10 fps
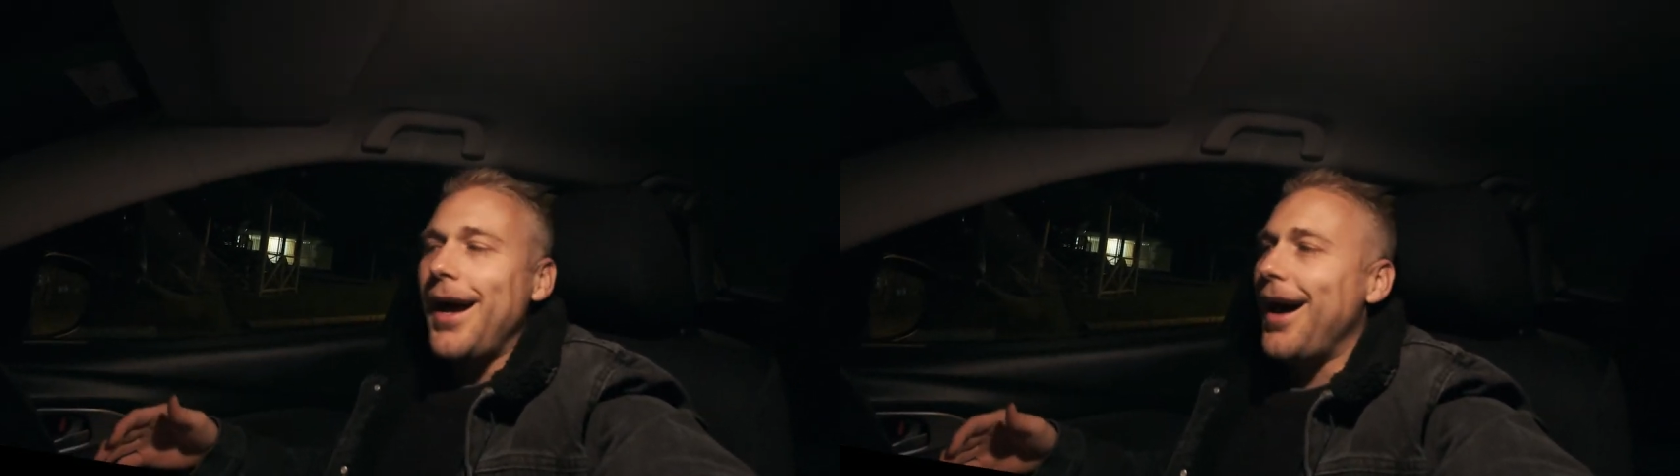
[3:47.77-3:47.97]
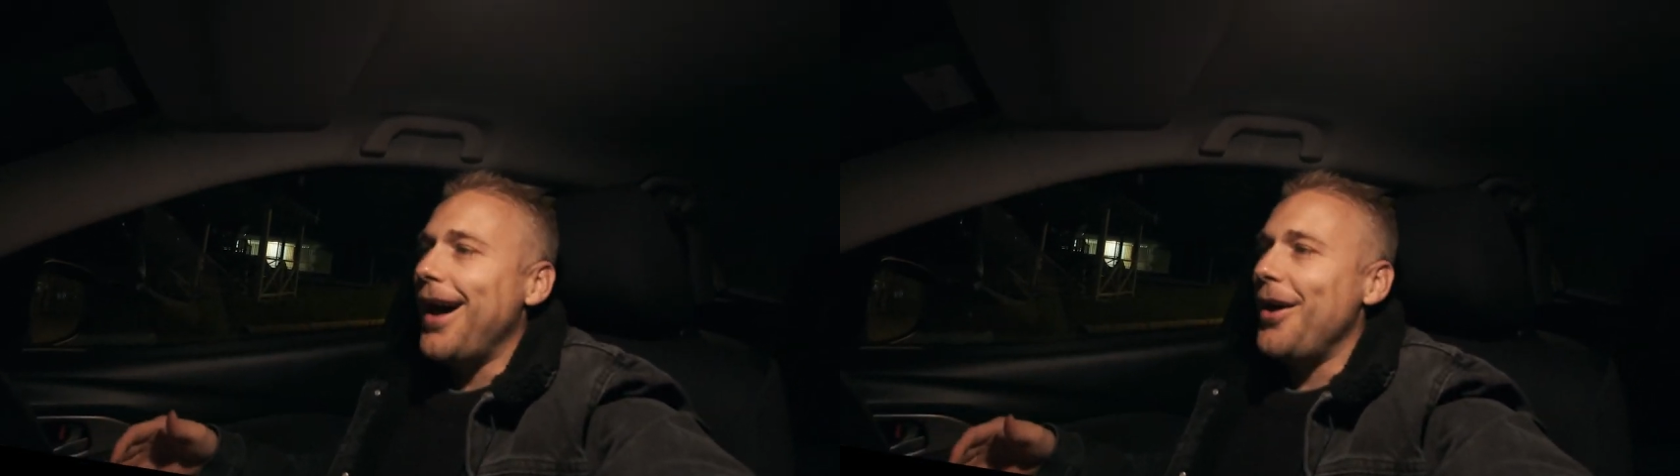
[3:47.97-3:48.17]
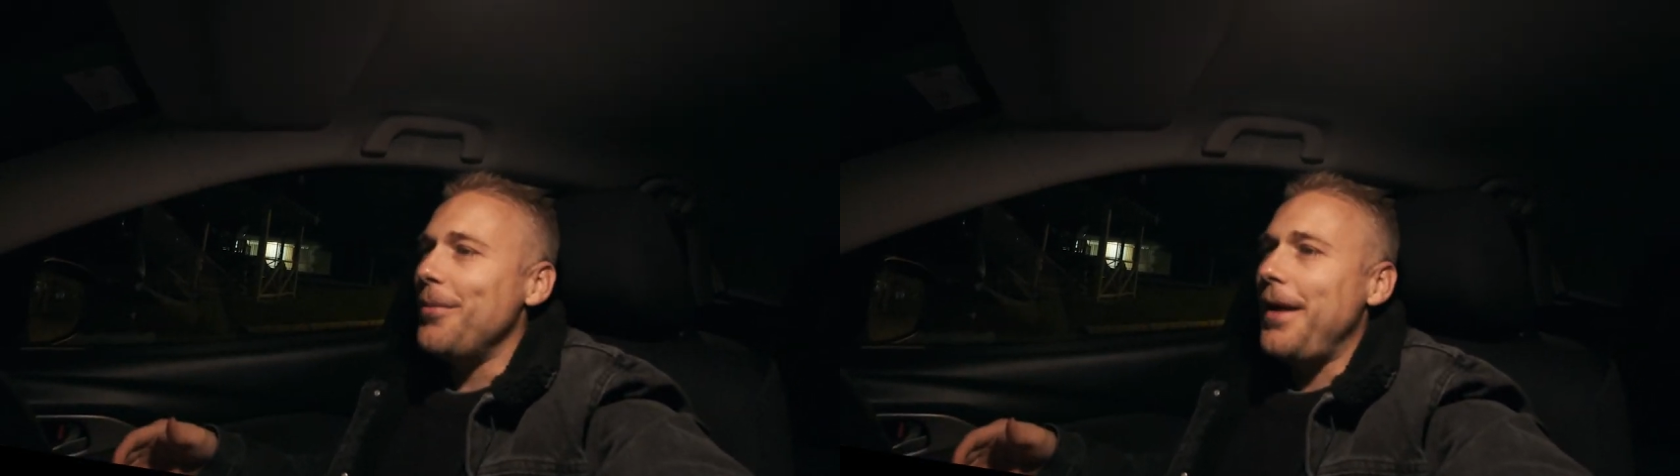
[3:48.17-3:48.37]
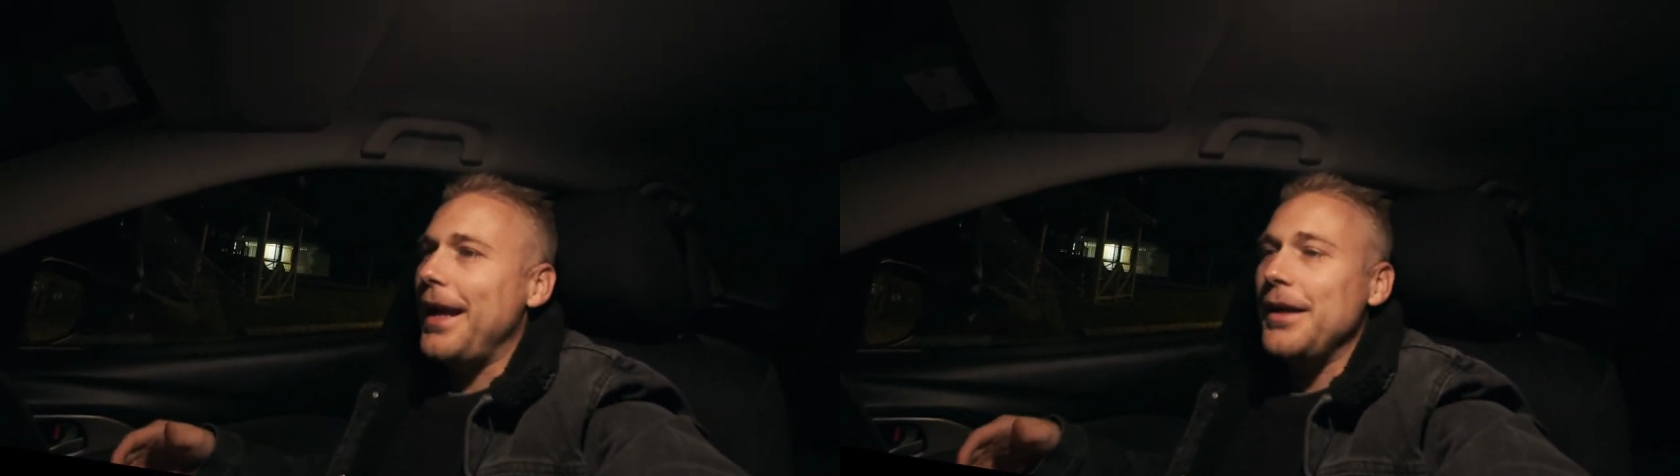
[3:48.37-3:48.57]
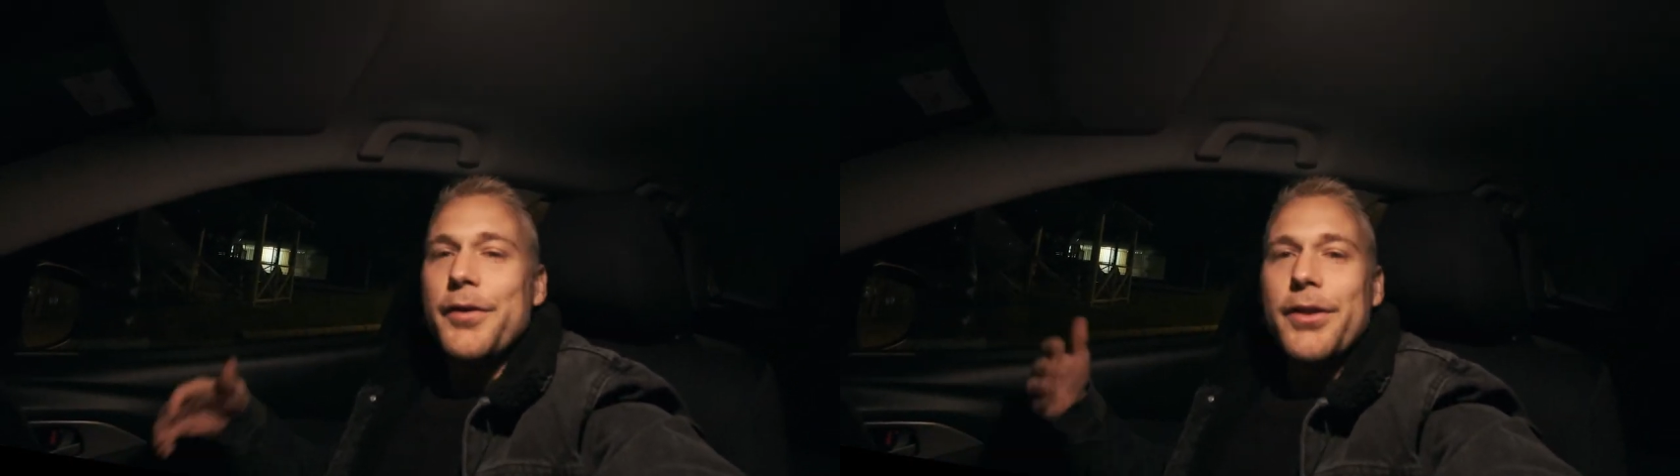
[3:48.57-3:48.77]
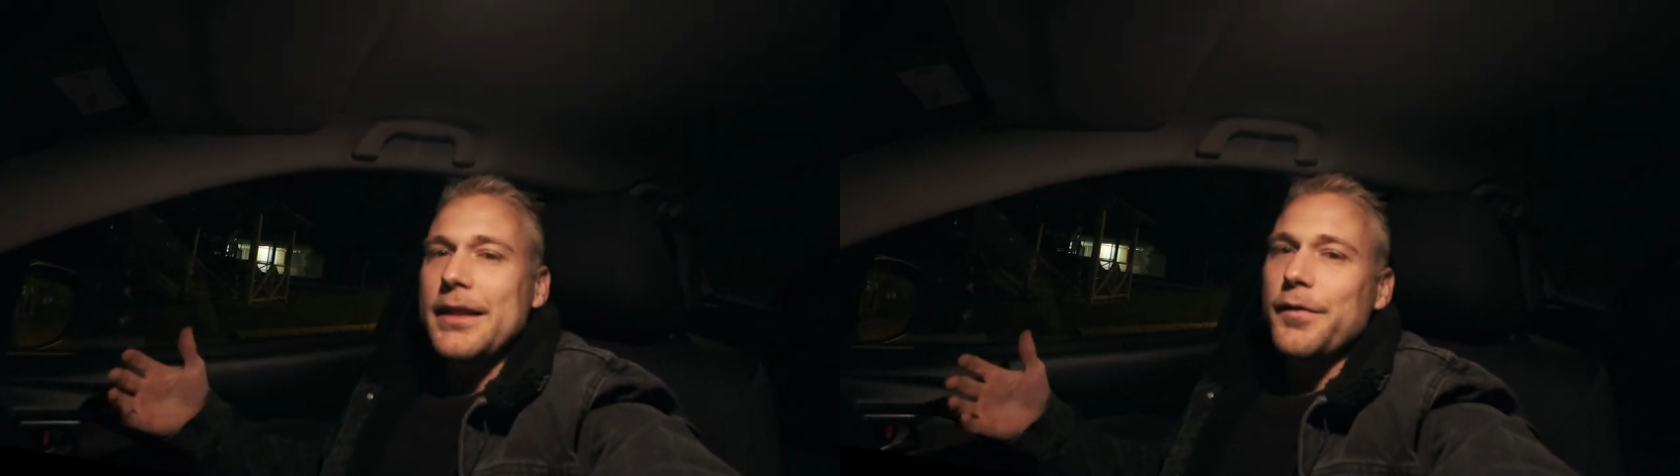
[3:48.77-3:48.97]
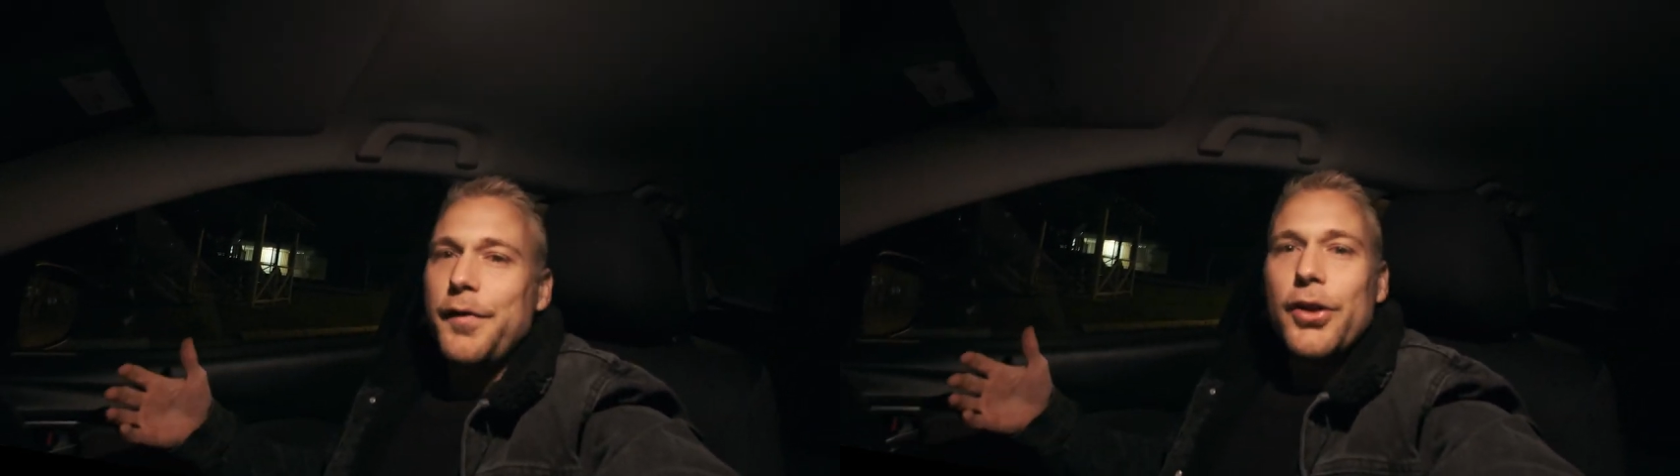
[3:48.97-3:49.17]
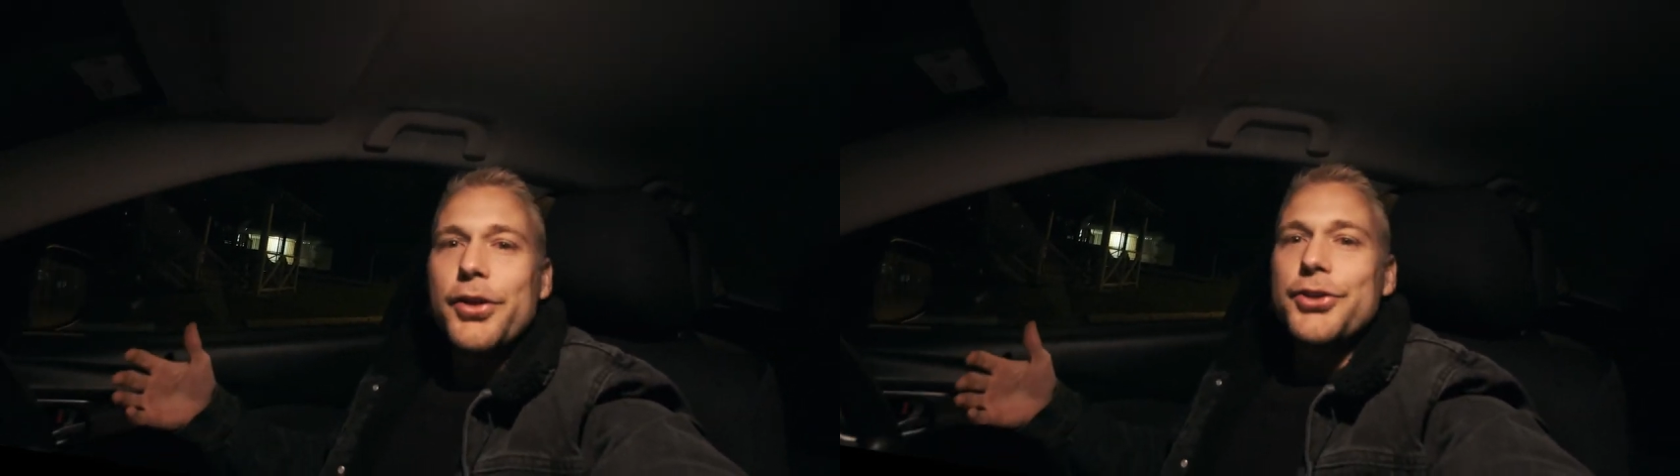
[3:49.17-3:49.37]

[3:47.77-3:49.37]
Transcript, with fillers: Um, and if you'd like to follow